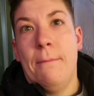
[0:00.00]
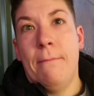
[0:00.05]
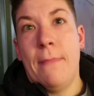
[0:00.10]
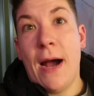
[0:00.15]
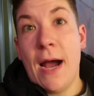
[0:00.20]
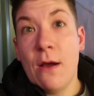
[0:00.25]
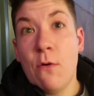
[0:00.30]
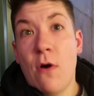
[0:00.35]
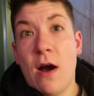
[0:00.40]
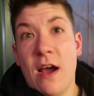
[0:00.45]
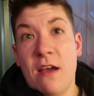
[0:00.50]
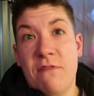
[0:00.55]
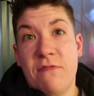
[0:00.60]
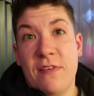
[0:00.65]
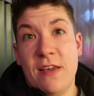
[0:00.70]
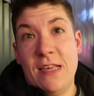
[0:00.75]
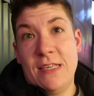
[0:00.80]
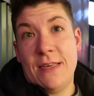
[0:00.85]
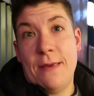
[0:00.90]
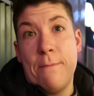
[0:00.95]
My wife
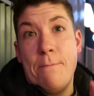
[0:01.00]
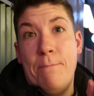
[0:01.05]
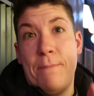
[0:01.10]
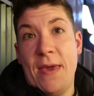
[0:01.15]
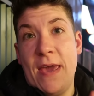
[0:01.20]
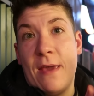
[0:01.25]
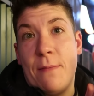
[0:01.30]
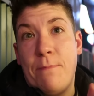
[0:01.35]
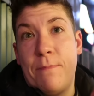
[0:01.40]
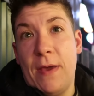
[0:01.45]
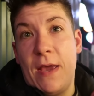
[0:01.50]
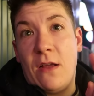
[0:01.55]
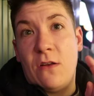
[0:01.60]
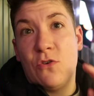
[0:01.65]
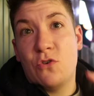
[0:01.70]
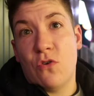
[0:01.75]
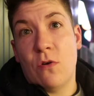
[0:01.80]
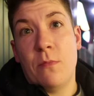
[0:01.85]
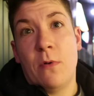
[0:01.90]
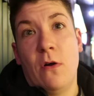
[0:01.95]
is in big, big
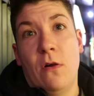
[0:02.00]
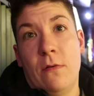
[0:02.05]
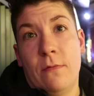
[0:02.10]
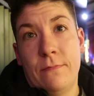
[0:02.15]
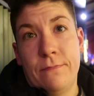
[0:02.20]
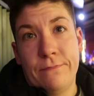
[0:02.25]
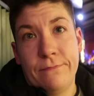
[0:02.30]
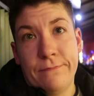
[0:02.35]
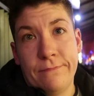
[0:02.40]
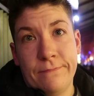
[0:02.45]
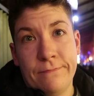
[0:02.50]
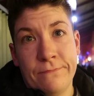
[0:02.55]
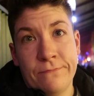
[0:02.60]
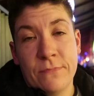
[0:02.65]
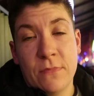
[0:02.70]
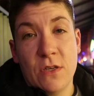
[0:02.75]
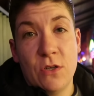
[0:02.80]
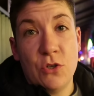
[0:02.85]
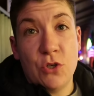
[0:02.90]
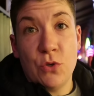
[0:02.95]
trouble.
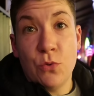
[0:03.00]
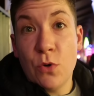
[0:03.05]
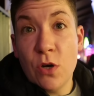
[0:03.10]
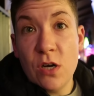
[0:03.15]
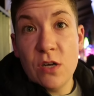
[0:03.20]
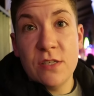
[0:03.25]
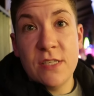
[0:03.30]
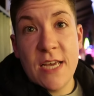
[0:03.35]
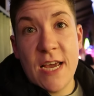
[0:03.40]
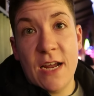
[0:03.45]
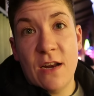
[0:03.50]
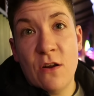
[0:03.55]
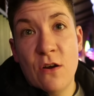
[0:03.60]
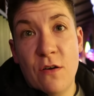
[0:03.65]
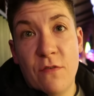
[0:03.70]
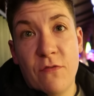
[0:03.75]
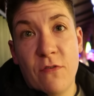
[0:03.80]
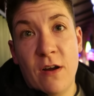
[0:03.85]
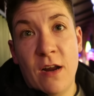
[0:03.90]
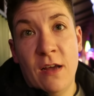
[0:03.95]
She will not take
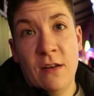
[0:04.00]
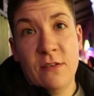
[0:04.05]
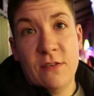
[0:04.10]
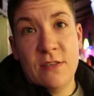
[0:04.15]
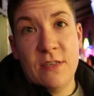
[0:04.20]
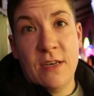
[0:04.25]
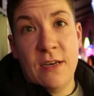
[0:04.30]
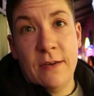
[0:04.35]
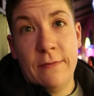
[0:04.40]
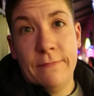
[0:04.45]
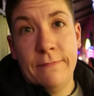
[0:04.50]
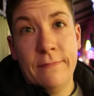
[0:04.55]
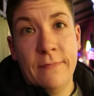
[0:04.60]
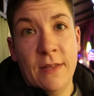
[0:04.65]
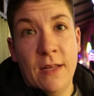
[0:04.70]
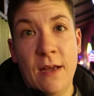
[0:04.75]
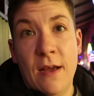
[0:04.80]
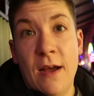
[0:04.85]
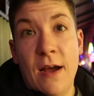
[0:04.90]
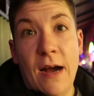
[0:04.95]
no for an answer,
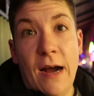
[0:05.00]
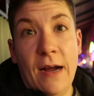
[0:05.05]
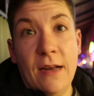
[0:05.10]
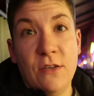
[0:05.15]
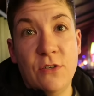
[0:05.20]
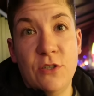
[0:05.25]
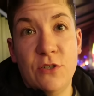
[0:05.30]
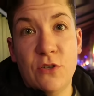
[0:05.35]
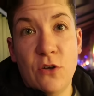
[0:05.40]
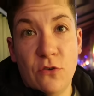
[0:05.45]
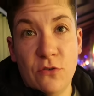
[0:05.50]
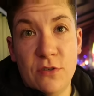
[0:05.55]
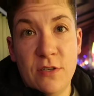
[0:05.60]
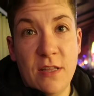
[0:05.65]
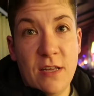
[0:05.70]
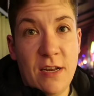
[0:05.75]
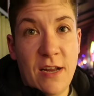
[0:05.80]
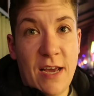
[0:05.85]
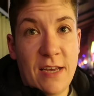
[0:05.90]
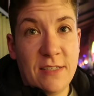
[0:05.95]
and she's gone to
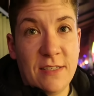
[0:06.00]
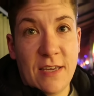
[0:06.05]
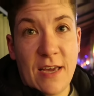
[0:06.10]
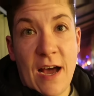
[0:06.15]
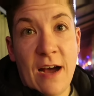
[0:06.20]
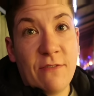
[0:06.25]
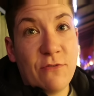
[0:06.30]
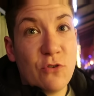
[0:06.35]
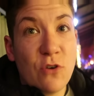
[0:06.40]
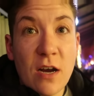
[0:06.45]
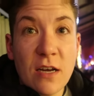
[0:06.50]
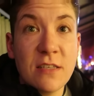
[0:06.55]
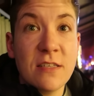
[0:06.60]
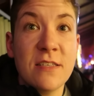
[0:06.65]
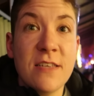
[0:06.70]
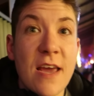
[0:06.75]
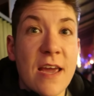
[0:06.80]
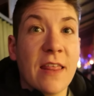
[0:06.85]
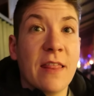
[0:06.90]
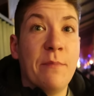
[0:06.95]
the desk. I've tried
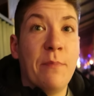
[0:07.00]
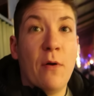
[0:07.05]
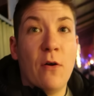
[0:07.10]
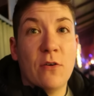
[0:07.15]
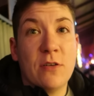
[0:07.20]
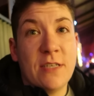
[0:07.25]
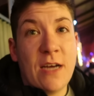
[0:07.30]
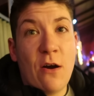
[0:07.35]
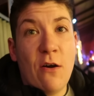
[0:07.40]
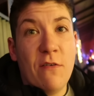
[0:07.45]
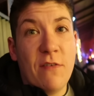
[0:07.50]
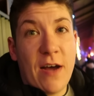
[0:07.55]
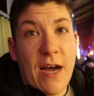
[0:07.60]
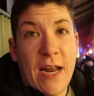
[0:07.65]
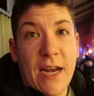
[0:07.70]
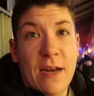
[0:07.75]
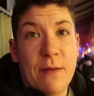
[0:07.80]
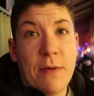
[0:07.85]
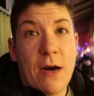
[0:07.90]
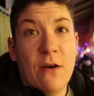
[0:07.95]
to take the box out of her
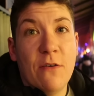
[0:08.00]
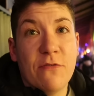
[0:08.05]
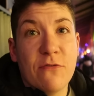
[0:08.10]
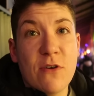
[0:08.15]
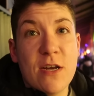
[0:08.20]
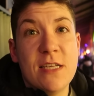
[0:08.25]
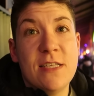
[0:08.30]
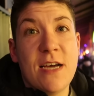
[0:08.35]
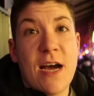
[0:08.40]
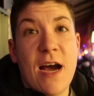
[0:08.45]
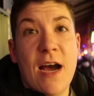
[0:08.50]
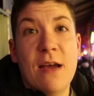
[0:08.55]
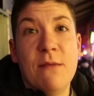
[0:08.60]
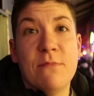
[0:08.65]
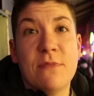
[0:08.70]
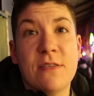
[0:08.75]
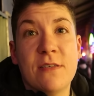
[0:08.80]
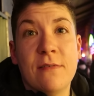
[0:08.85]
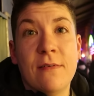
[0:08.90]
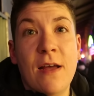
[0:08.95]
hand about three
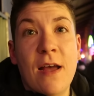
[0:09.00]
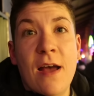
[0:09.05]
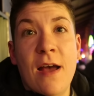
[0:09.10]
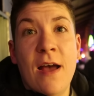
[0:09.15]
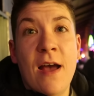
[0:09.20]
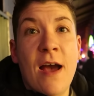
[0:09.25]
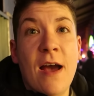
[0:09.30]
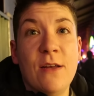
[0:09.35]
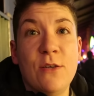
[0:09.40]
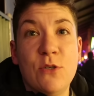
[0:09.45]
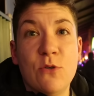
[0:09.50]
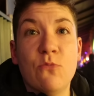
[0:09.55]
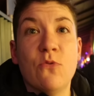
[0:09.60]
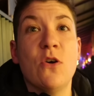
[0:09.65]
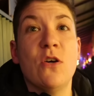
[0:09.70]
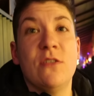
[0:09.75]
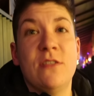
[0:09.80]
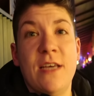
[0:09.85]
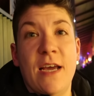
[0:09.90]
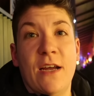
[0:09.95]
times. She
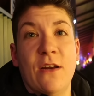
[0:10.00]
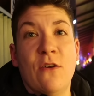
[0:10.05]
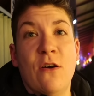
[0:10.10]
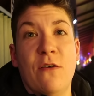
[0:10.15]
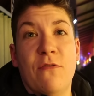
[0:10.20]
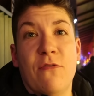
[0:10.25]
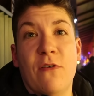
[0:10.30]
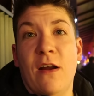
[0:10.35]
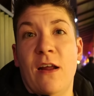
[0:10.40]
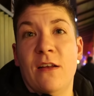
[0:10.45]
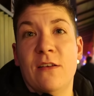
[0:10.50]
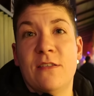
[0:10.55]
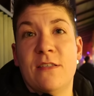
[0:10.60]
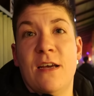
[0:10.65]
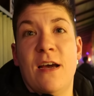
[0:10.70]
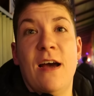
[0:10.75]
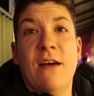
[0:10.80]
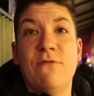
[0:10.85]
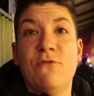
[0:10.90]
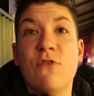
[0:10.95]
won't take no for an
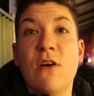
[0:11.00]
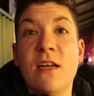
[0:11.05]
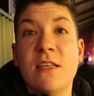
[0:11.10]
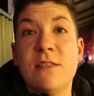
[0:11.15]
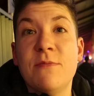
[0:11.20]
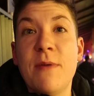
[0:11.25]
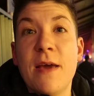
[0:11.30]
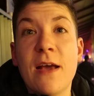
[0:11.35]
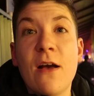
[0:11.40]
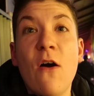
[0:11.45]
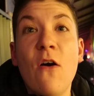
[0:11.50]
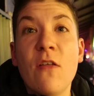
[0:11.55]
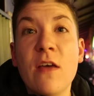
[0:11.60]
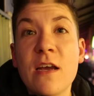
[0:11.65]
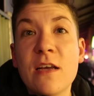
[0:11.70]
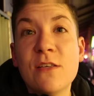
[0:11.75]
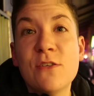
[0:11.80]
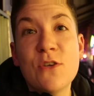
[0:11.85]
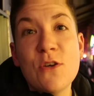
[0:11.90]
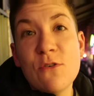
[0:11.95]
answer. I've tried to make all the
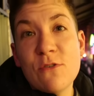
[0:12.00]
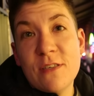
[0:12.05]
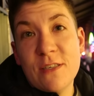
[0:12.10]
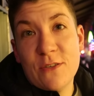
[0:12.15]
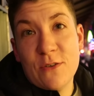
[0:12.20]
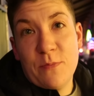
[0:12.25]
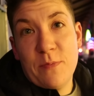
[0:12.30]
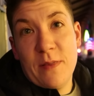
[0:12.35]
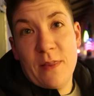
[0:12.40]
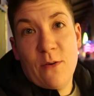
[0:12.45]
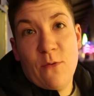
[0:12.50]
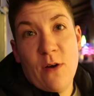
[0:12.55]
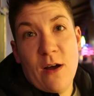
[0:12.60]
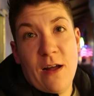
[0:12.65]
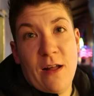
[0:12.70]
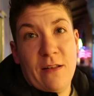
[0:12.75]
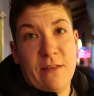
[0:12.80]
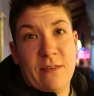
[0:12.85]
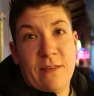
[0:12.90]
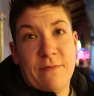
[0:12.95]
excuses up in the
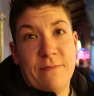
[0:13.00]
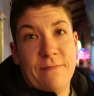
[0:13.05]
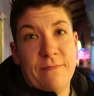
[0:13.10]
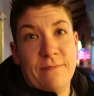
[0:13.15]
world.